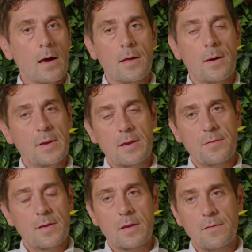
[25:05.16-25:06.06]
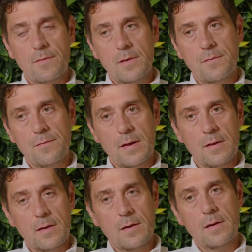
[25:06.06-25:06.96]
I mean, I think
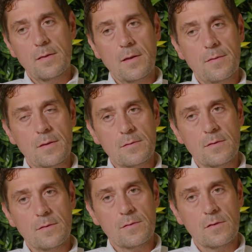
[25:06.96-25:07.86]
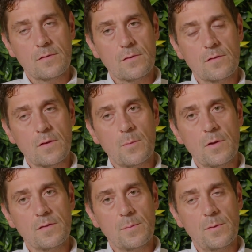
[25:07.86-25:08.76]
I think to sort of
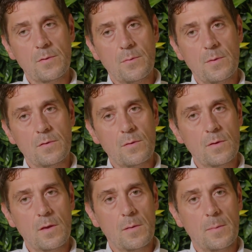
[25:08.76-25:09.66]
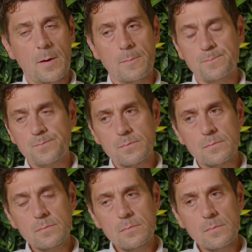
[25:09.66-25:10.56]
summarize the points we've been talking about,
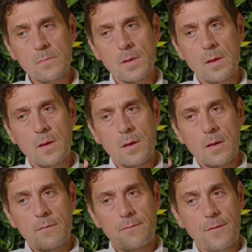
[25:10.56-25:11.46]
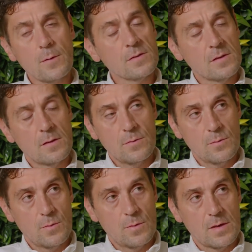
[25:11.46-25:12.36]
focusing on your
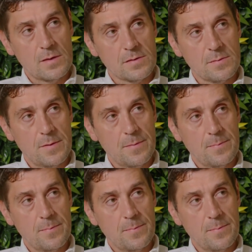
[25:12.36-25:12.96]
core customer,